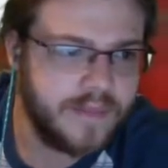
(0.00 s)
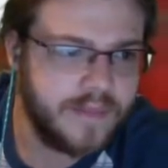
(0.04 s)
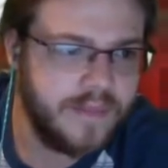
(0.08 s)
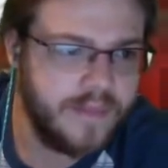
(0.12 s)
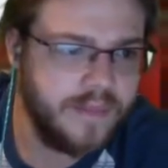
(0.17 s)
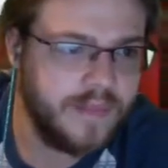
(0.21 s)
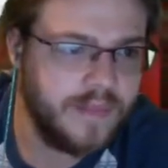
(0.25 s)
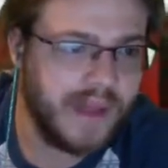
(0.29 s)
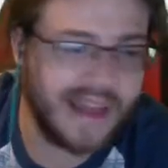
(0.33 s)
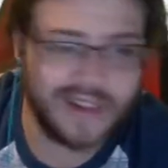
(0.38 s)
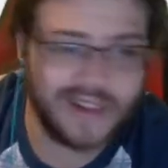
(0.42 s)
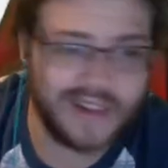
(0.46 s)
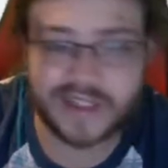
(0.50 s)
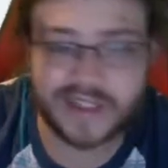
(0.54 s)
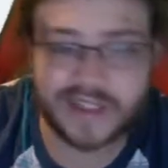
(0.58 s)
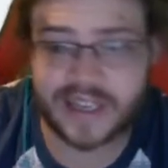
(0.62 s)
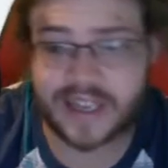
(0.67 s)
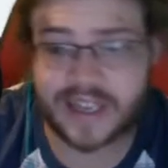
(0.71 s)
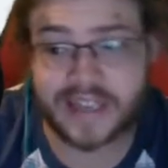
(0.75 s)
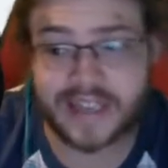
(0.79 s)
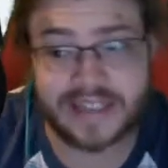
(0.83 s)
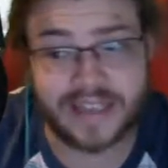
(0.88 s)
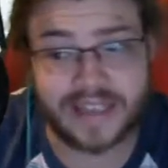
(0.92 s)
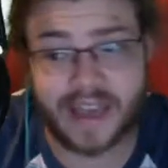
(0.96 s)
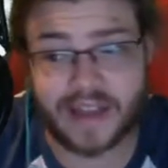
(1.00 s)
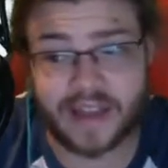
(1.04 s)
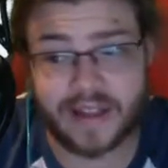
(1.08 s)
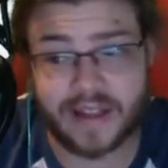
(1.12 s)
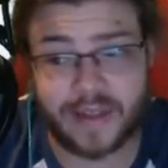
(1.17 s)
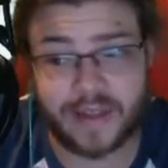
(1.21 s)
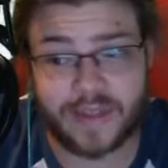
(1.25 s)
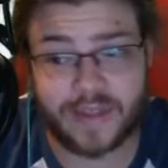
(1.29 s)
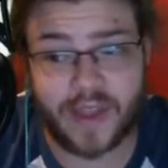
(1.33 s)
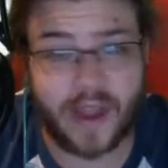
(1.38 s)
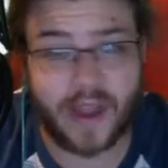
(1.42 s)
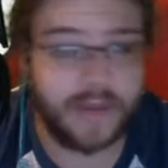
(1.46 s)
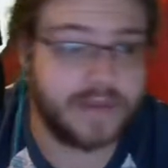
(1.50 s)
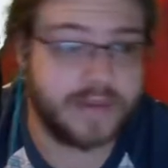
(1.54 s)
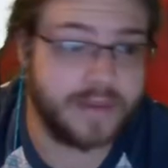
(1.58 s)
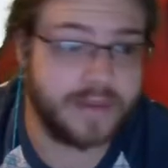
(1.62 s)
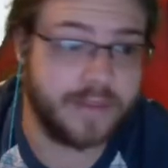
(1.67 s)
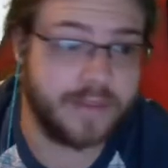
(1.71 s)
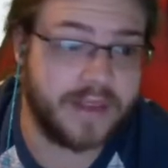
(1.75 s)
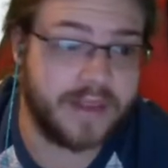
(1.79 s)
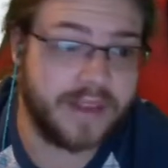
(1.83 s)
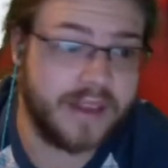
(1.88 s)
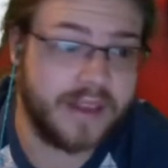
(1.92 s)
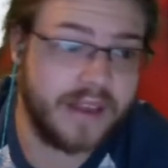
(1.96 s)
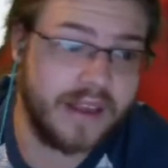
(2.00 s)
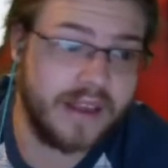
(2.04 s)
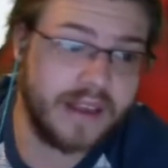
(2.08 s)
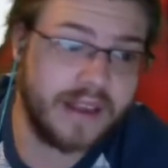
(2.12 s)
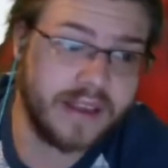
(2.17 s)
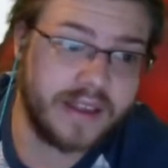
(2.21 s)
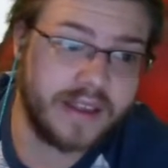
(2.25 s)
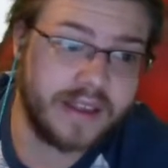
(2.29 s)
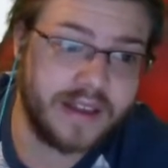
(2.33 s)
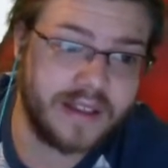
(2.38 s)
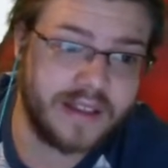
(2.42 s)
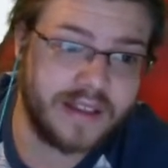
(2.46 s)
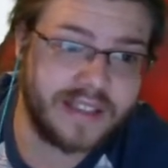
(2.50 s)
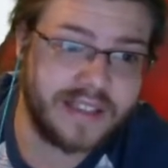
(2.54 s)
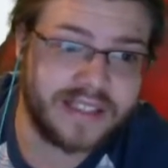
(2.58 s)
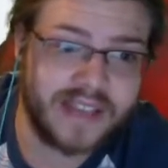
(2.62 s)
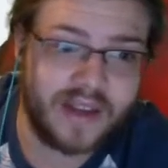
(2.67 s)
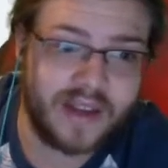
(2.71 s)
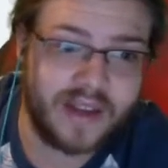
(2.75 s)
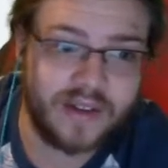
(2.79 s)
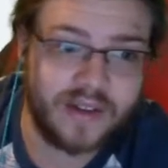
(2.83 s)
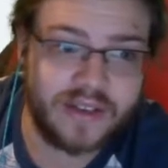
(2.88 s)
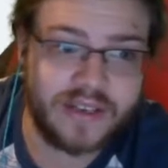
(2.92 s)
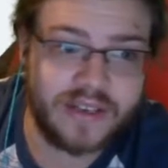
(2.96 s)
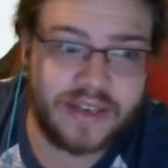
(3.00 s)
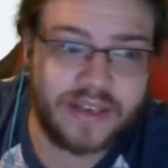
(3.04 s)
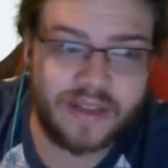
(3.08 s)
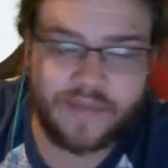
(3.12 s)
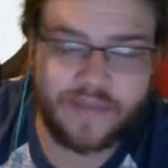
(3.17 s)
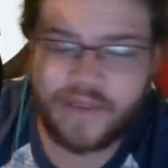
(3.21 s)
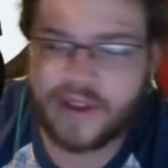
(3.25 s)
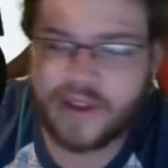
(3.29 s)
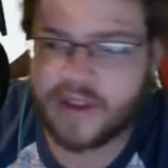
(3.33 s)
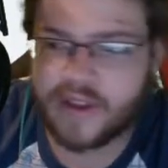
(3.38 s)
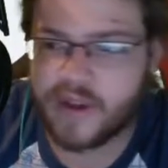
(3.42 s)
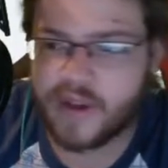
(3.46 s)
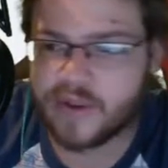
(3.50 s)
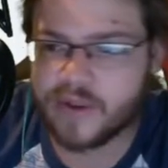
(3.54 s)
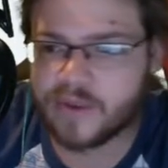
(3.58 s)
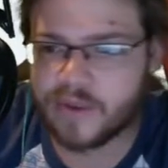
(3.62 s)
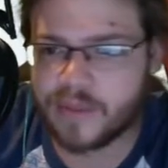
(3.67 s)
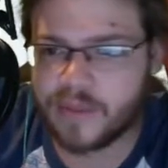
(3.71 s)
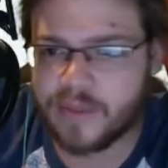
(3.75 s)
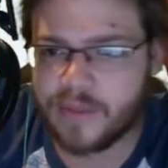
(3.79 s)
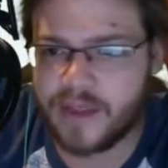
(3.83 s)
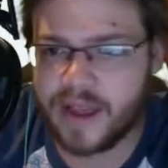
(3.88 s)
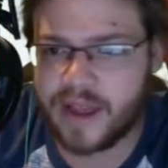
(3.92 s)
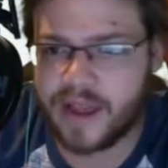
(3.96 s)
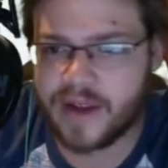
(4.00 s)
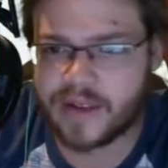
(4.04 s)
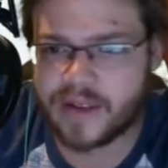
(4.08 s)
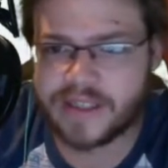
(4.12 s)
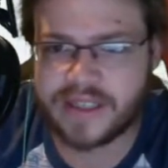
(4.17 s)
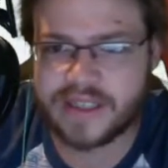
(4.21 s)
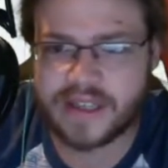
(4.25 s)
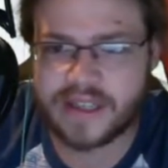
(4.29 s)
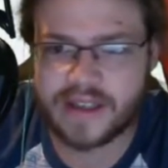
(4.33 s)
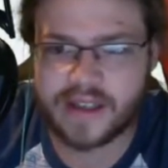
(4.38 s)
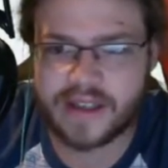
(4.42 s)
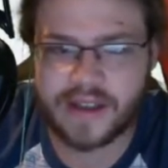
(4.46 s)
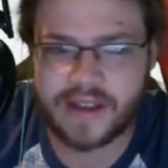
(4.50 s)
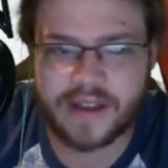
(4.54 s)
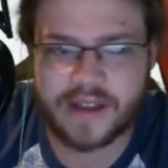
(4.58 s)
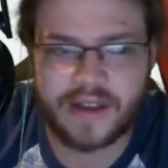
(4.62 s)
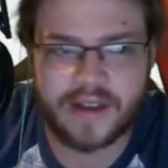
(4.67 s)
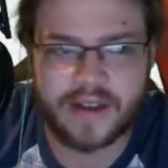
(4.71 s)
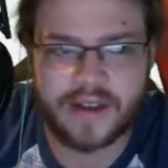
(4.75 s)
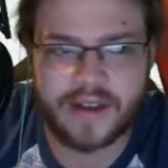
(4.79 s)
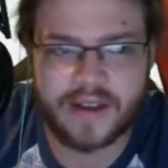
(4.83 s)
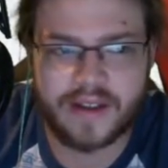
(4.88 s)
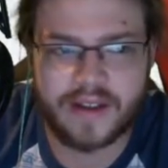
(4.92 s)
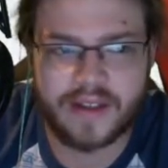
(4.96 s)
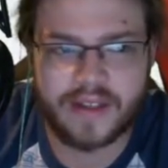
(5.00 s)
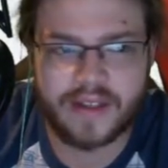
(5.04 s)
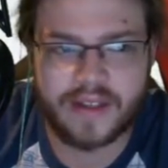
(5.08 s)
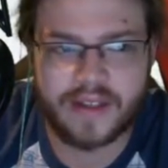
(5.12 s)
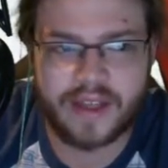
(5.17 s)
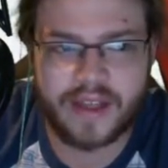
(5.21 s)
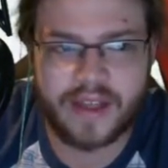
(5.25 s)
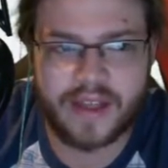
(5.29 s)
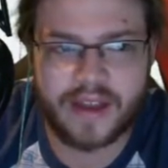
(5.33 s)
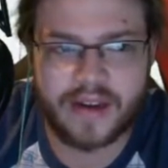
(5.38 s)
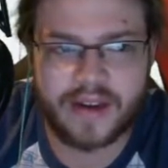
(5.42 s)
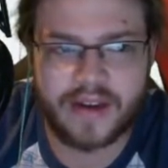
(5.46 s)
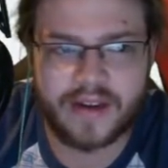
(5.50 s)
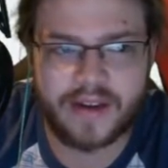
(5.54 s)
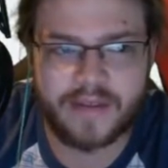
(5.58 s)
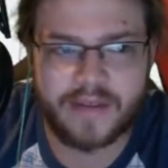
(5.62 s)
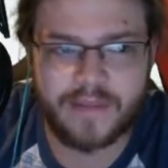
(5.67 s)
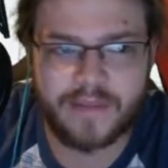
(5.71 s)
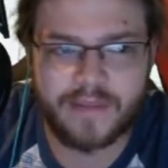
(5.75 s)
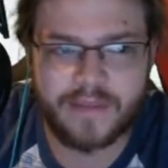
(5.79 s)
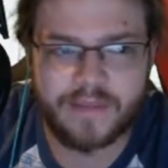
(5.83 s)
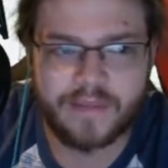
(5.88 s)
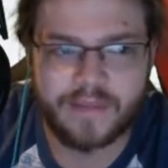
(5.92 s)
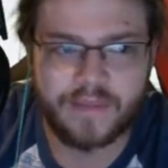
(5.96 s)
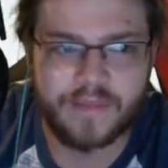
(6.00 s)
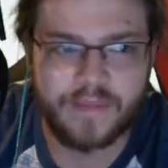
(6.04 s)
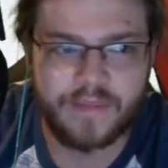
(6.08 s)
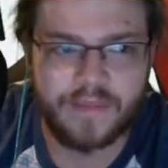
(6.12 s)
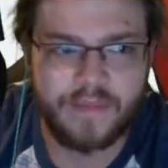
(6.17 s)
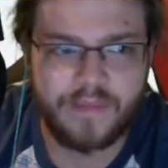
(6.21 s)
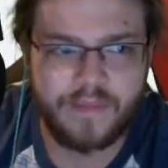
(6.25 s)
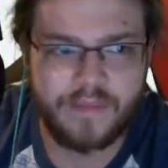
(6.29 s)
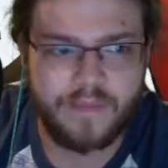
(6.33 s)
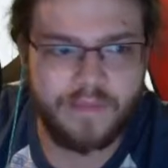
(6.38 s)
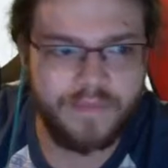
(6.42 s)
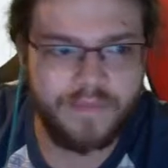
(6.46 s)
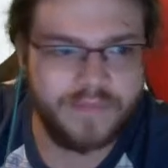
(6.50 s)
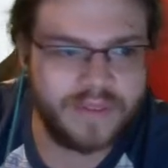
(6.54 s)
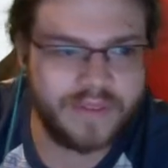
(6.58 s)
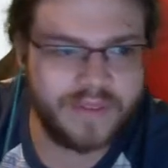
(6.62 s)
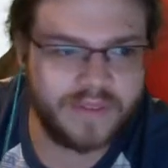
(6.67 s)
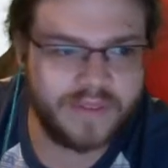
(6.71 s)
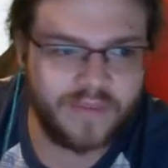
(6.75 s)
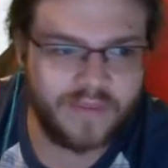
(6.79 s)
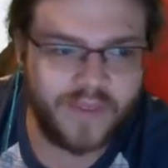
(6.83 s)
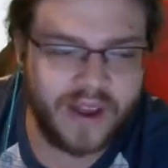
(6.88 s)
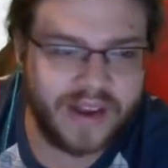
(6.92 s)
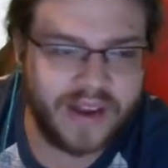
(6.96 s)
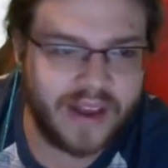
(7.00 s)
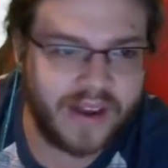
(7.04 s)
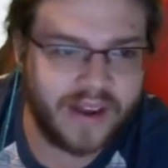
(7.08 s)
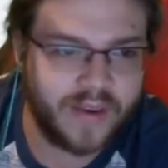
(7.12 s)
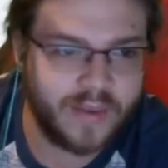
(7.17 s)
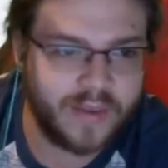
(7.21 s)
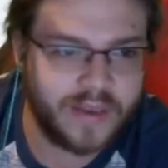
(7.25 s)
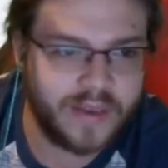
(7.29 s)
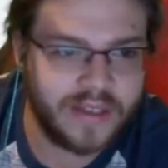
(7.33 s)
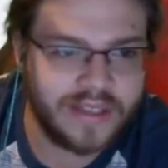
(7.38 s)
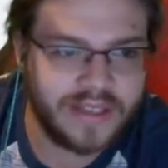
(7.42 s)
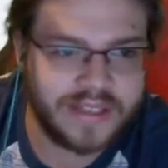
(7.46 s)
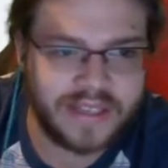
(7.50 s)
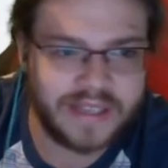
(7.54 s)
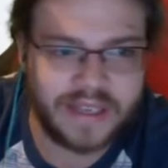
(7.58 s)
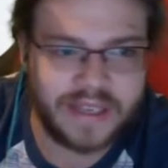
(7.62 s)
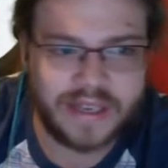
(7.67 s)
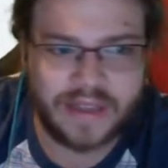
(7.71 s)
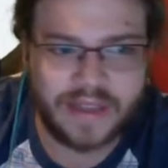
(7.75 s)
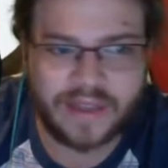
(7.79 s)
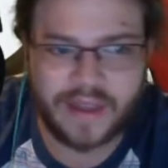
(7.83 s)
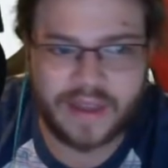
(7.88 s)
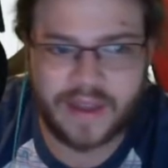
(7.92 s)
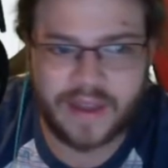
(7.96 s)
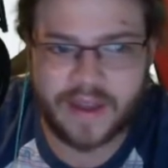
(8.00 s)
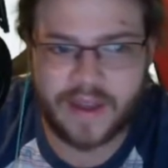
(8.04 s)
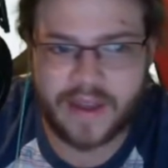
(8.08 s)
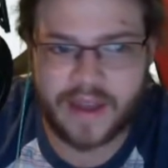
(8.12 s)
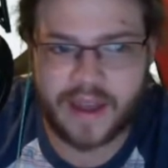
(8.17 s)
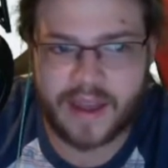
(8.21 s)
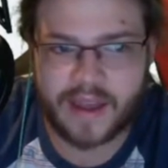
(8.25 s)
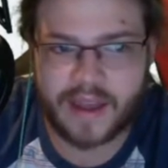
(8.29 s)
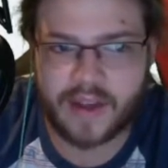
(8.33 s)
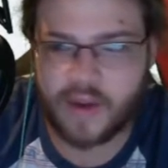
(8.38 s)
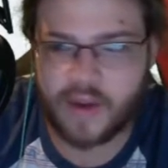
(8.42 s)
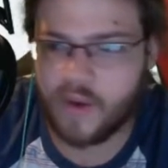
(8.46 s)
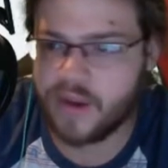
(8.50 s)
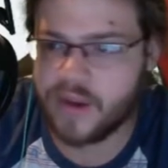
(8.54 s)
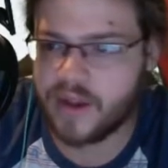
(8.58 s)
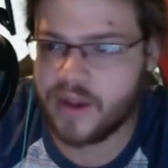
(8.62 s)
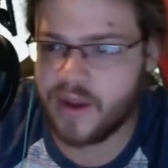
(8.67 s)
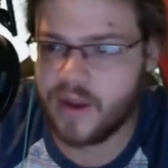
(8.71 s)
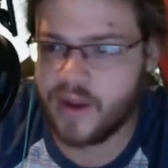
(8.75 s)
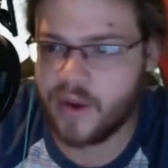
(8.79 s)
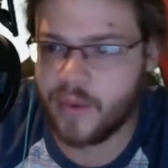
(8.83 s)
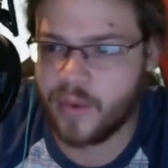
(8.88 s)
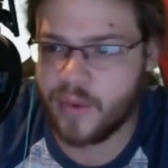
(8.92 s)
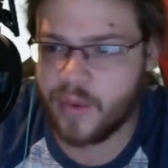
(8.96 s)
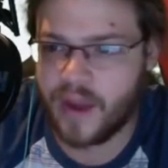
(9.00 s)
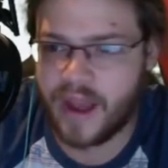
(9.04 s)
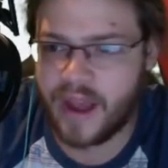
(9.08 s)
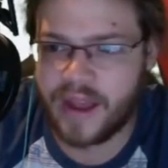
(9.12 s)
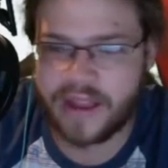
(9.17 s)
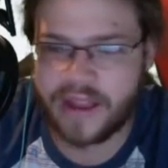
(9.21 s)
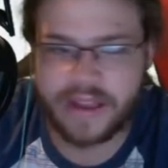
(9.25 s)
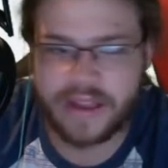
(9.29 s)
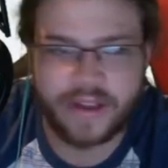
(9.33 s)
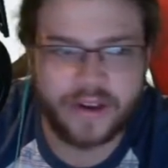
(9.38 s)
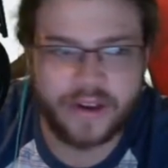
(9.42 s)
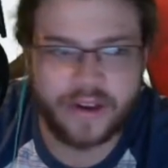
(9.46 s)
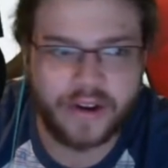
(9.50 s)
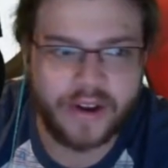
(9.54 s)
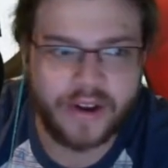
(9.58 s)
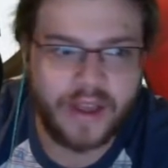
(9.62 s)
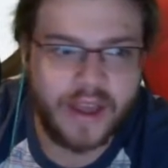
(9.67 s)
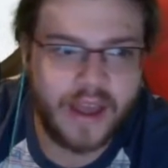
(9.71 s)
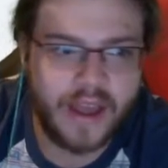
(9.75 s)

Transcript: It looks like it's Gigalith time to me. Gigalith Stoutland, if he goes with Meowstic, then that's fine. I don't really see anything going awry here.